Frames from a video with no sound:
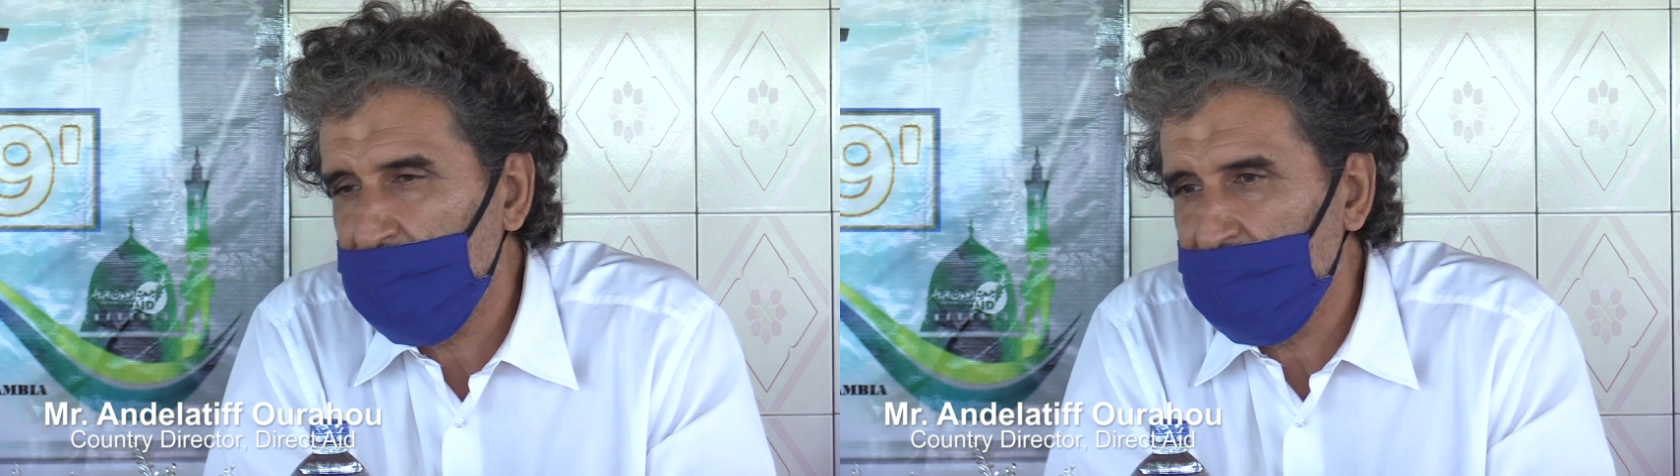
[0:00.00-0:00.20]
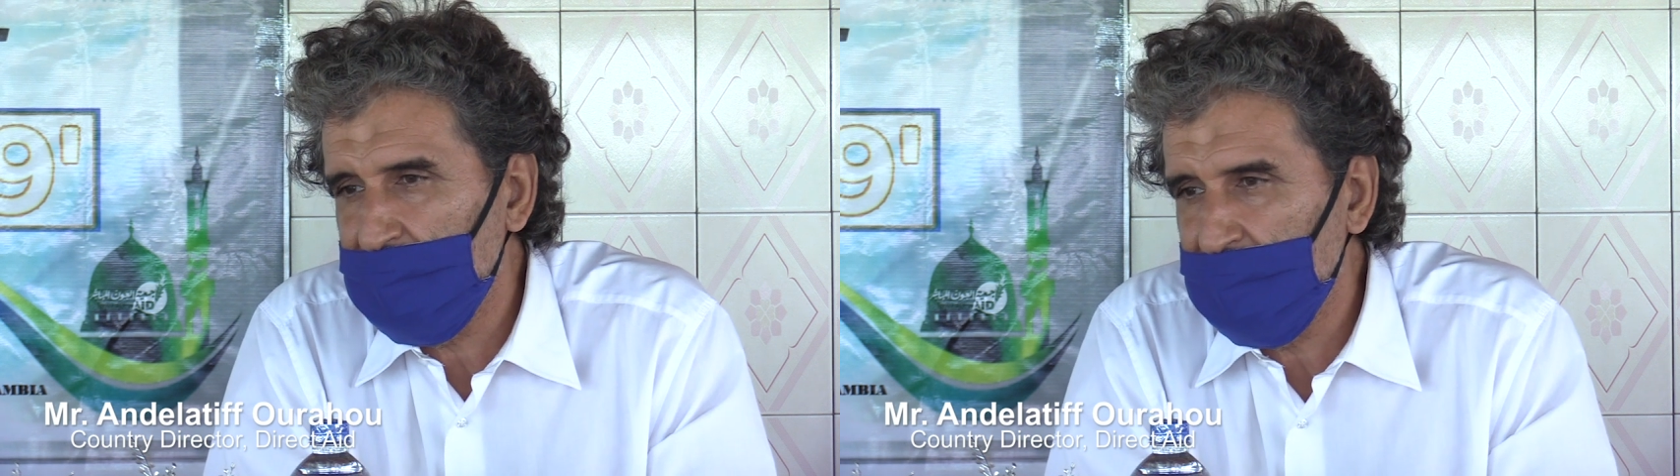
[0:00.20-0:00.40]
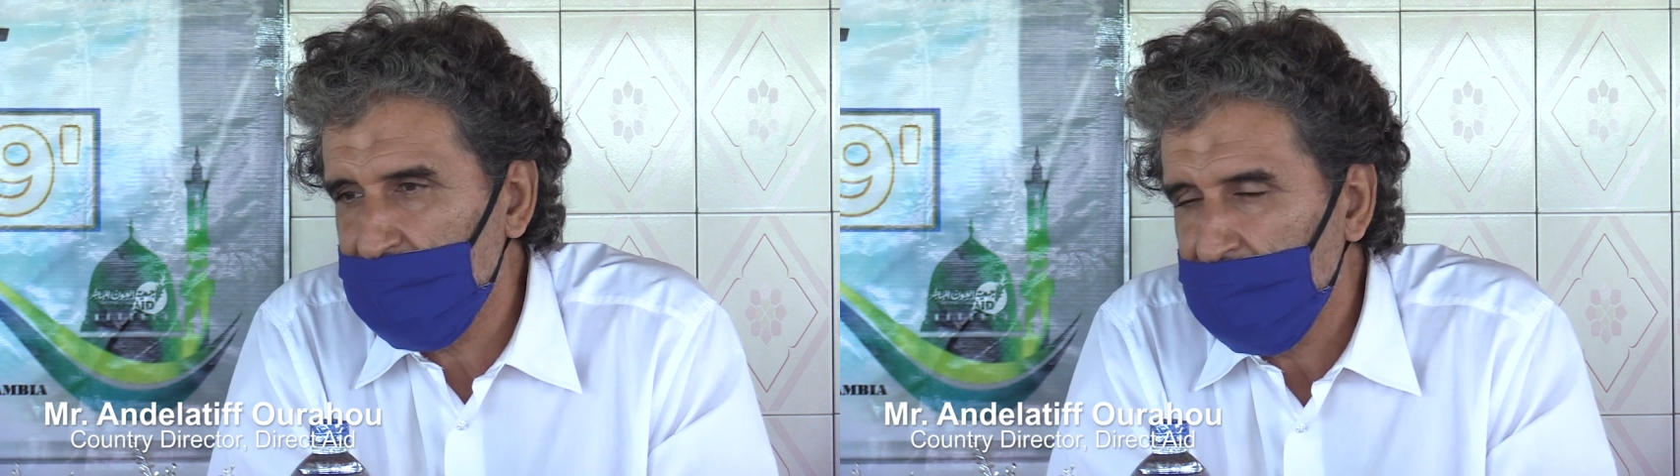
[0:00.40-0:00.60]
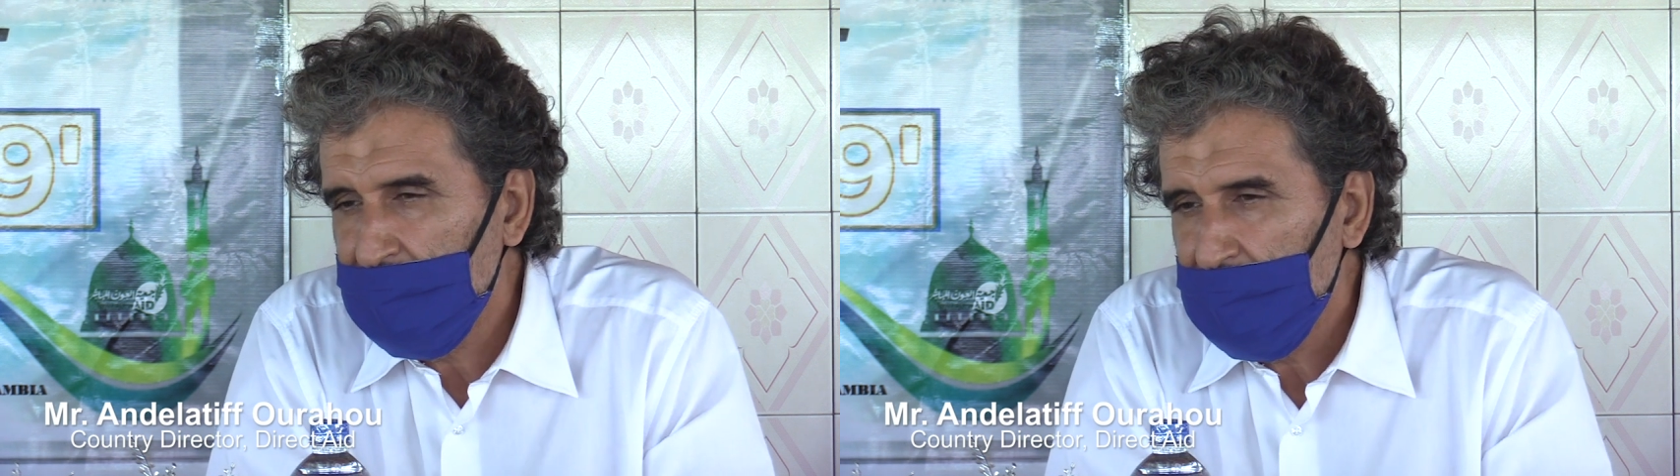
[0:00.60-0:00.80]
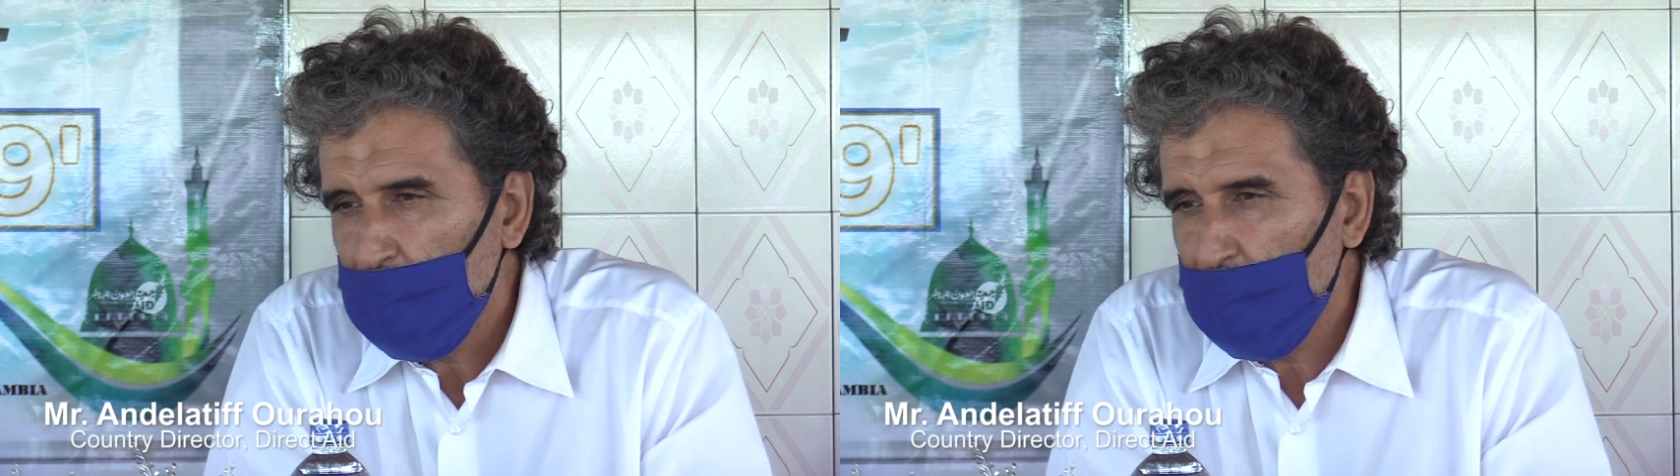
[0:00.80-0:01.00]
fighting it
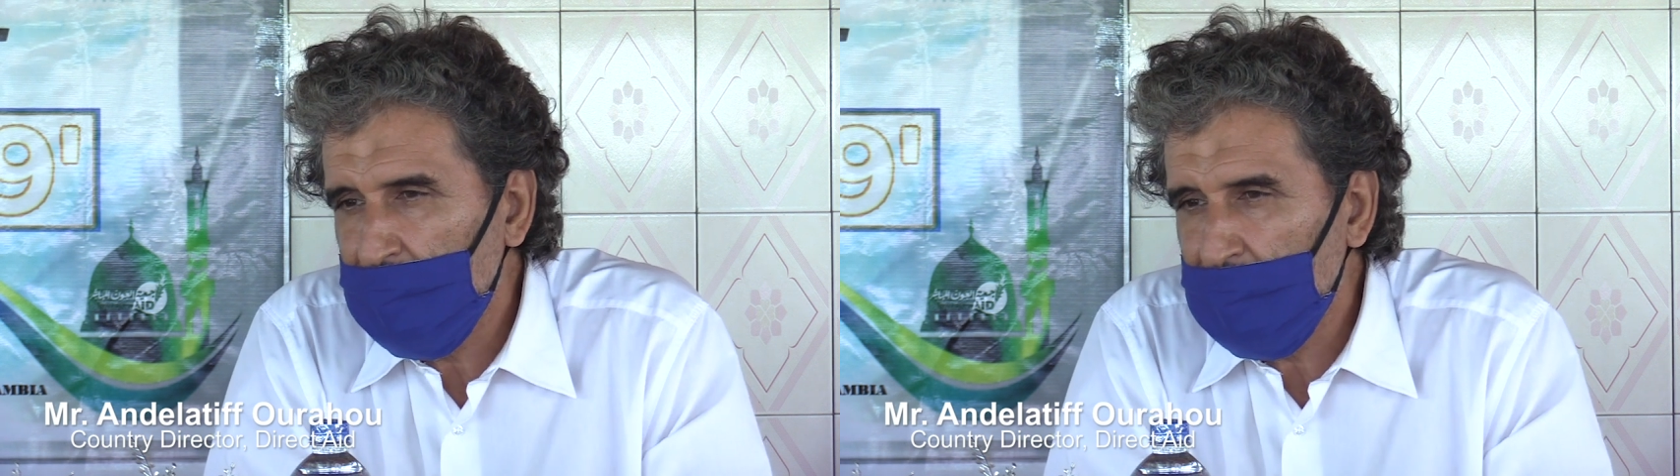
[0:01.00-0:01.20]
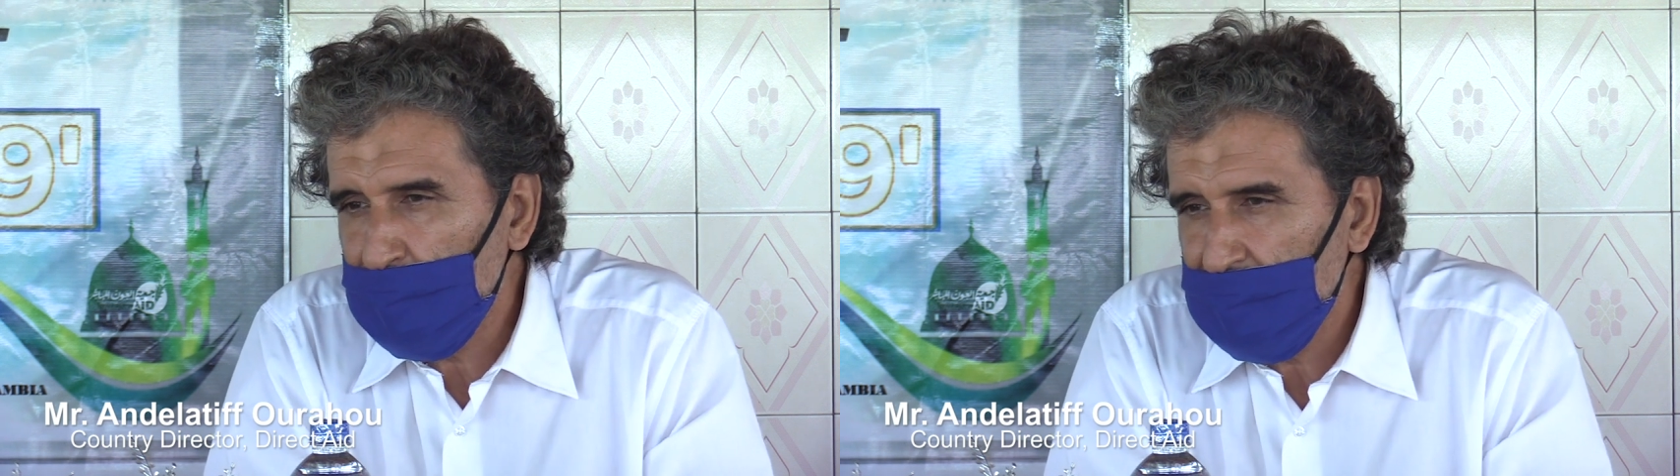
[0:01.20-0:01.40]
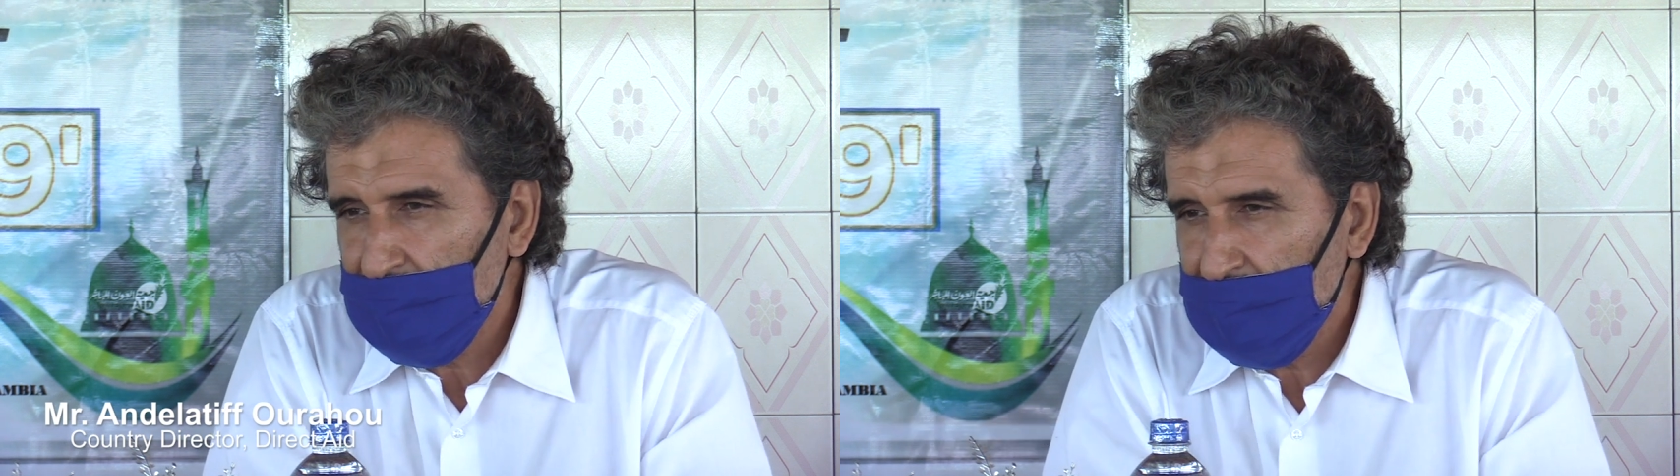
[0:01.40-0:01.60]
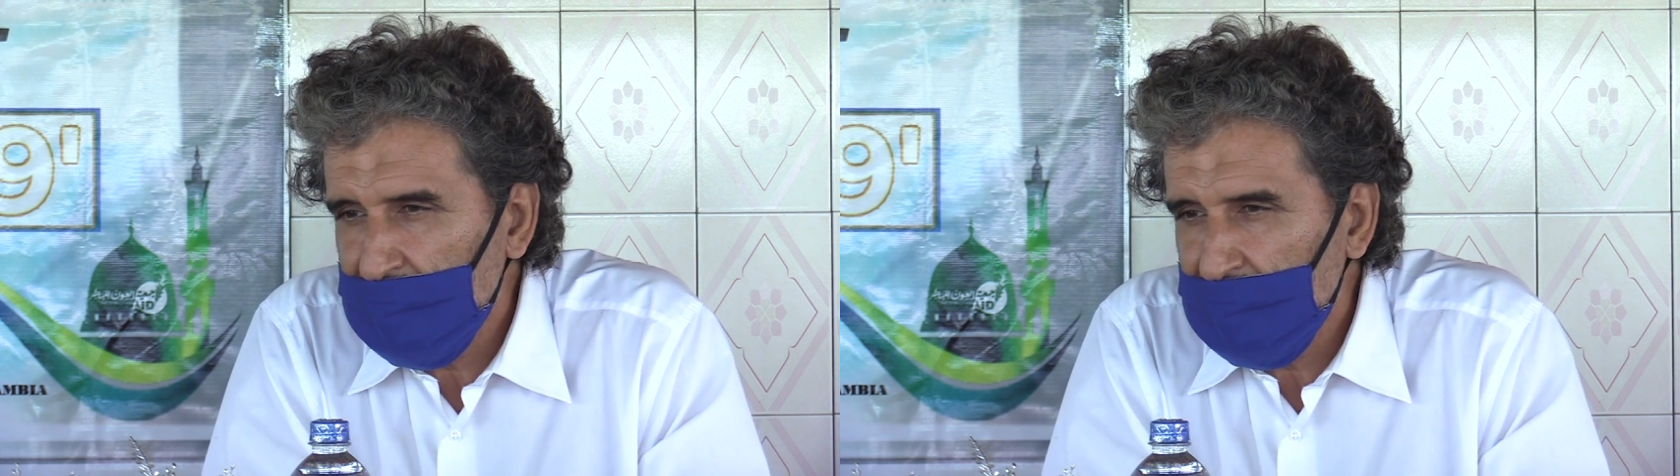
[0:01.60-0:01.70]
without